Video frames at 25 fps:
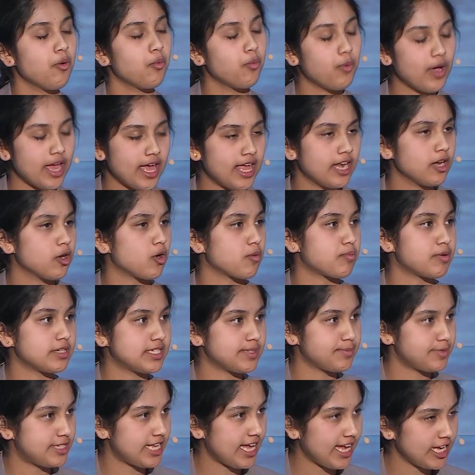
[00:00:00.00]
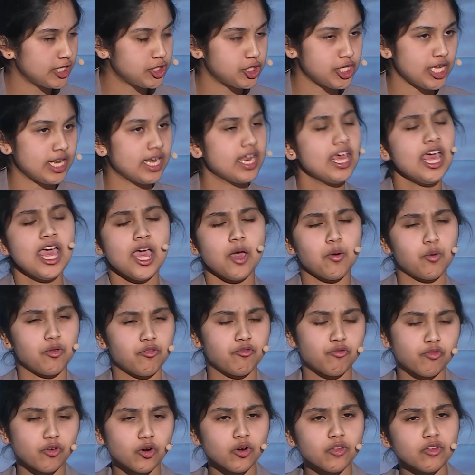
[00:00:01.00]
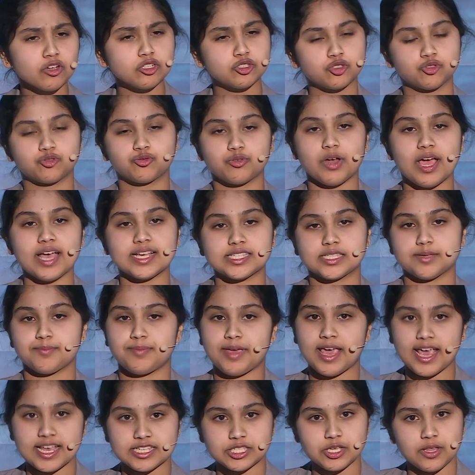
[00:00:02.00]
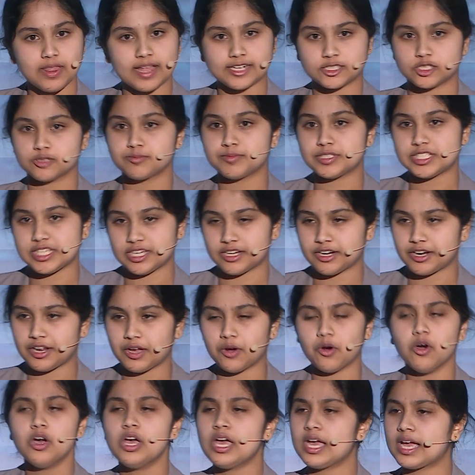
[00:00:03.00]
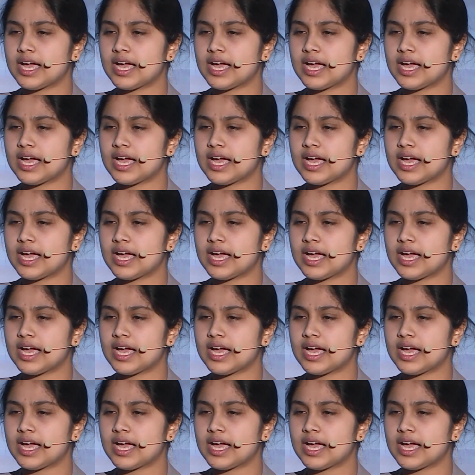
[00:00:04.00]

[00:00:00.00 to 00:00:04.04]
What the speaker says: wind or precipitation, it would further stress the piezoelectric material,